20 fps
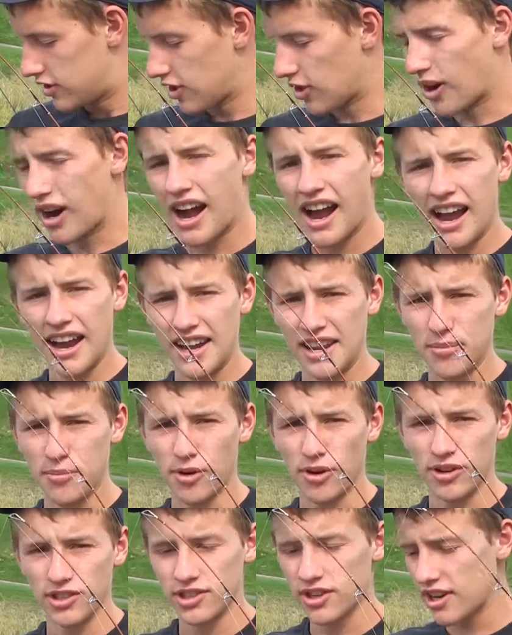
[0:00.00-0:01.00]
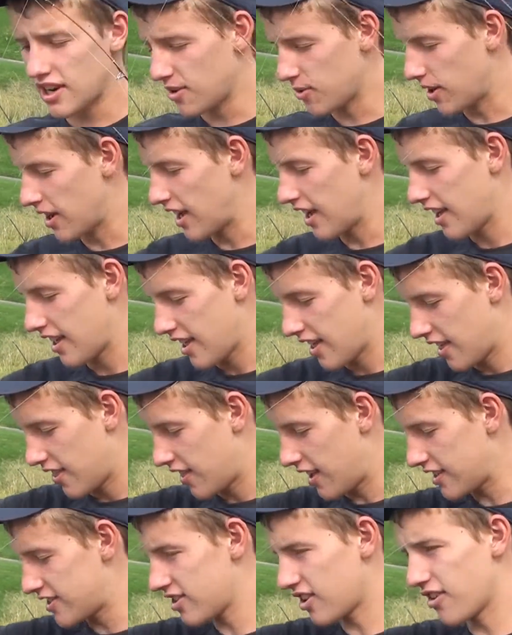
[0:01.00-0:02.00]
high anymore. So anyway,
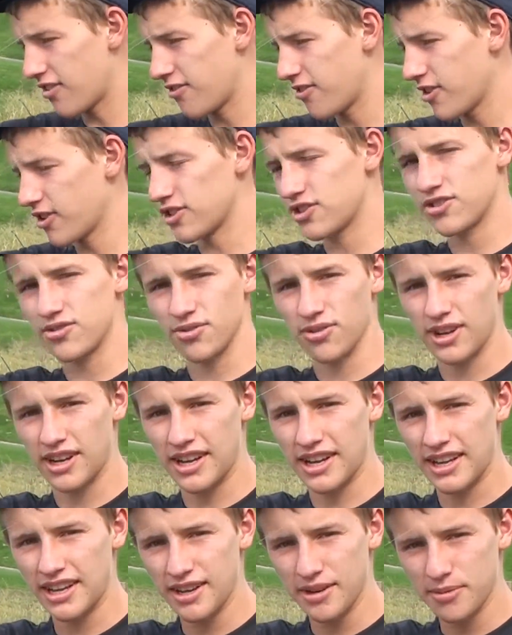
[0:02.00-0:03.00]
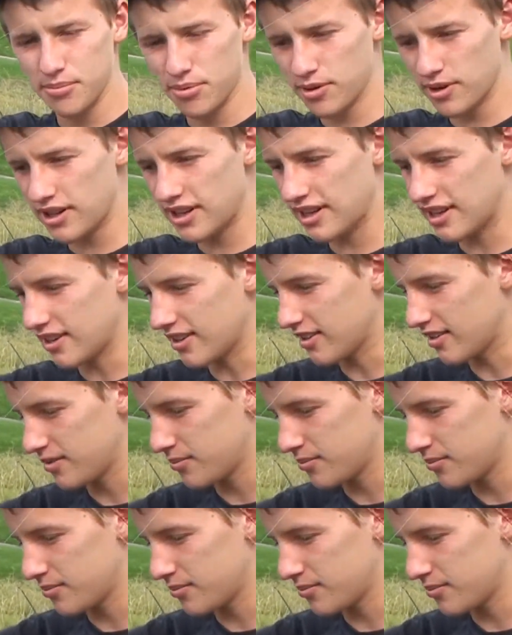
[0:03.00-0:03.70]
that's our first rig. Pretty